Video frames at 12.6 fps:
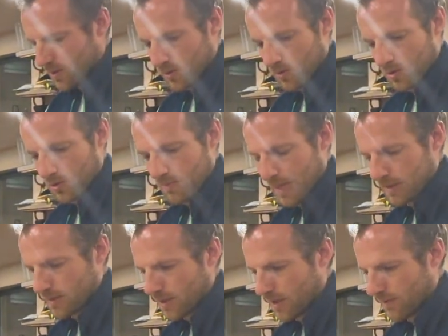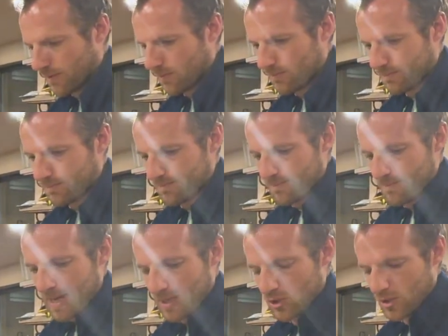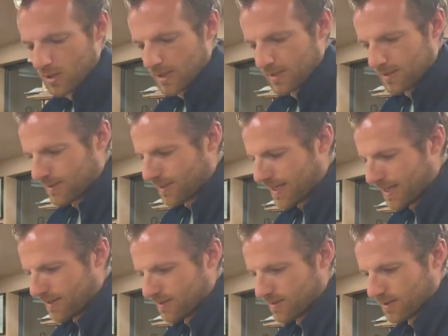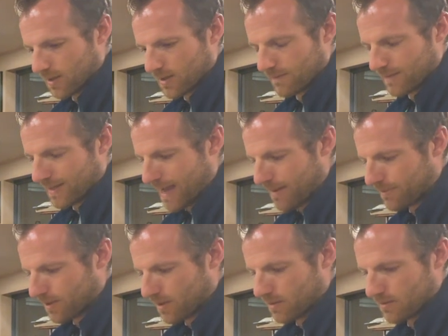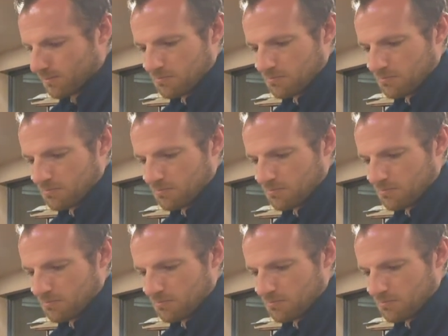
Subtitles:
you could basically, if you imagine this is the inside of a cabinet,